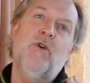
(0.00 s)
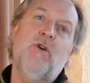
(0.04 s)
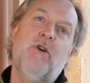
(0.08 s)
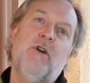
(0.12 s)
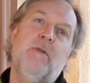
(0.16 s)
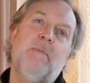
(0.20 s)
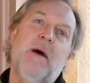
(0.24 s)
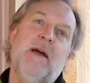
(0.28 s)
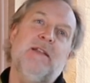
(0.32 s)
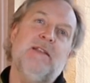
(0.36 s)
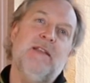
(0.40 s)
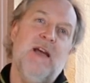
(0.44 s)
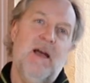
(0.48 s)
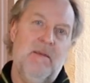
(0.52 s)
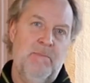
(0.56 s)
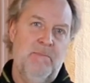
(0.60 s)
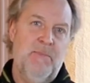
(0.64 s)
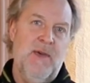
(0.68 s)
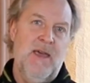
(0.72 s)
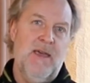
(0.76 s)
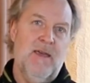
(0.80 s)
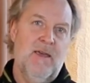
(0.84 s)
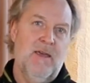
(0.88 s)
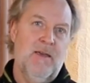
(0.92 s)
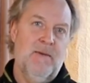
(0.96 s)
heard about
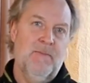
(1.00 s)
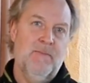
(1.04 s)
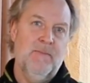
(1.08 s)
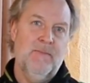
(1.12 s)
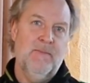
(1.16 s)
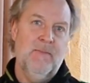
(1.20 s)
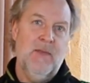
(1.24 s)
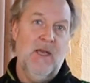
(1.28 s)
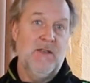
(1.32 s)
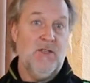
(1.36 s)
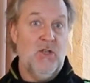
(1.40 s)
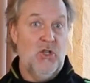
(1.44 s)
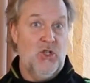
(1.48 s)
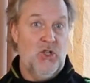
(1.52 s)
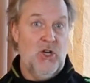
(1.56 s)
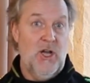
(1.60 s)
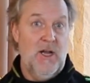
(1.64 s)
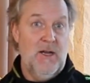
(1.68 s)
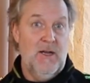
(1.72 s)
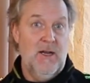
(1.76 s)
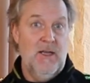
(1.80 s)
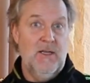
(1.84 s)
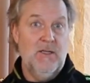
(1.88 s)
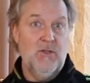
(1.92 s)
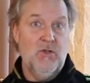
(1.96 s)
Tanping? That's a
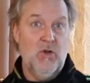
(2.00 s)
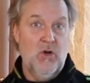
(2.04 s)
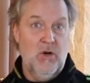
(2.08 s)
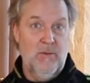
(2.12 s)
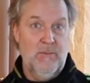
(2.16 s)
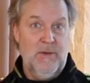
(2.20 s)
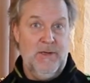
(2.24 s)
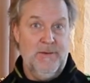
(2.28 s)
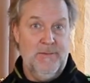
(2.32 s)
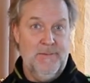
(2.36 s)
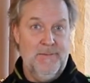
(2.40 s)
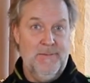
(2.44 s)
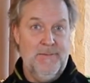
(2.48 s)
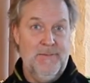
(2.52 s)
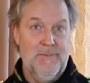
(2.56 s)
Chinese term.